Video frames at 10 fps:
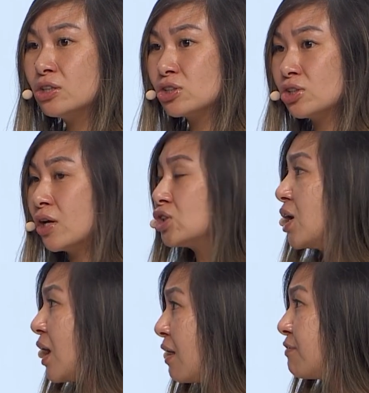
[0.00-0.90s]
just launched an
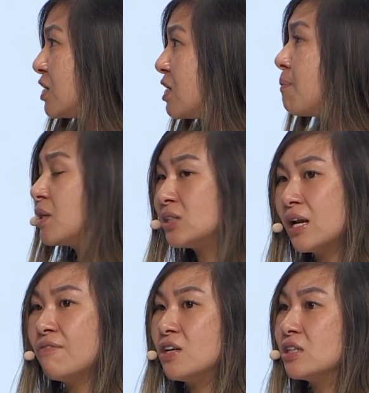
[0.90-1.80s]
NFT, but this
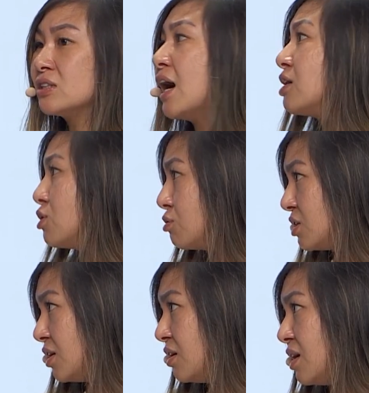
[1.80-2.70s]
NFT is tied to
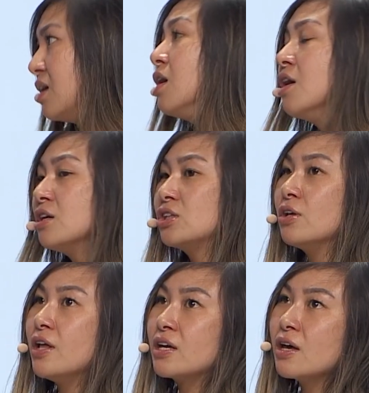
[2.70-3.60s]
utility. Mm-hmm. So
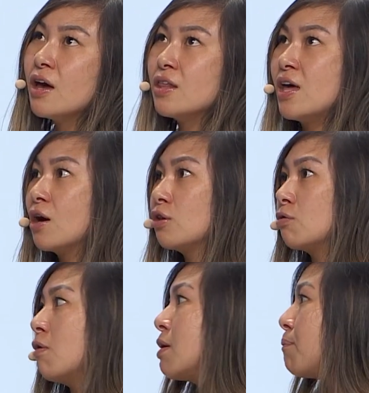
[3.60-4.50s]
like they are
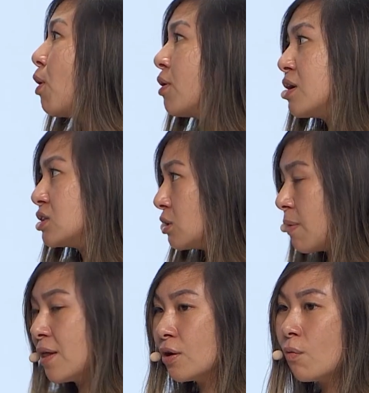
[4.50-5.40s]
throwing parties
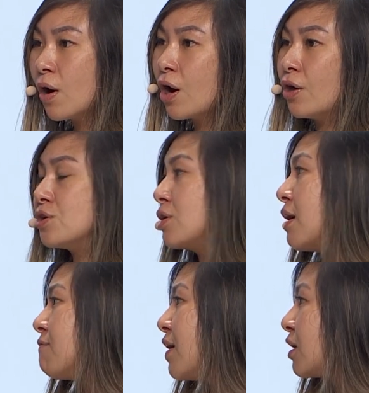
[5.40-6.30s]
around the world. You get
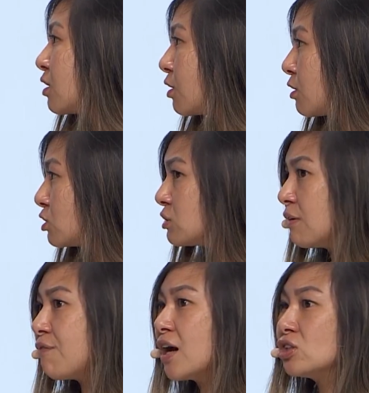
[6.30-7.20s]
invited to their
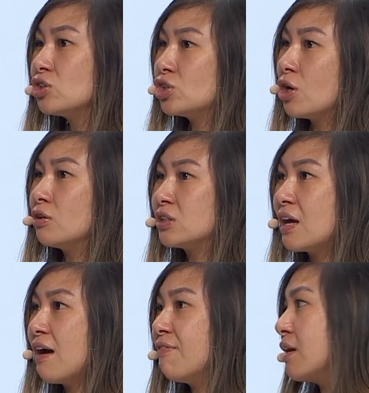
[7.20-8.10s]
exclusive fashion shows. They
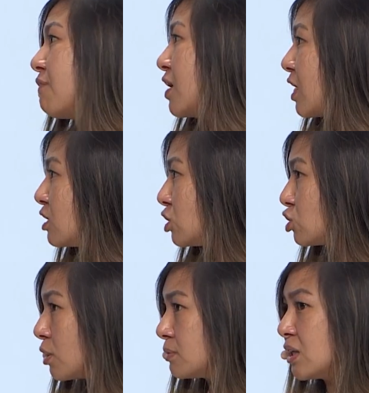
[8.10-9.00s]
have like vacation
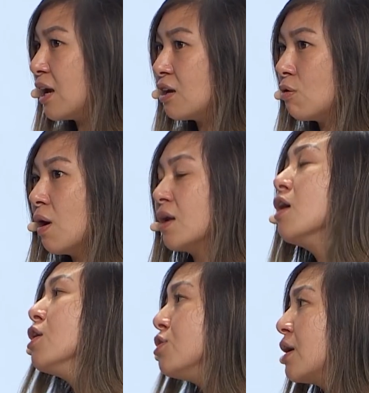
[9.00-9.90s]
trips to take you on.
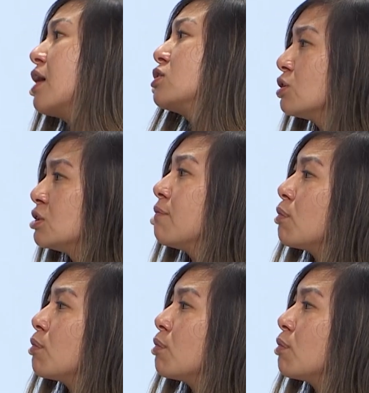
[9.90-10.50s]
You get exclusive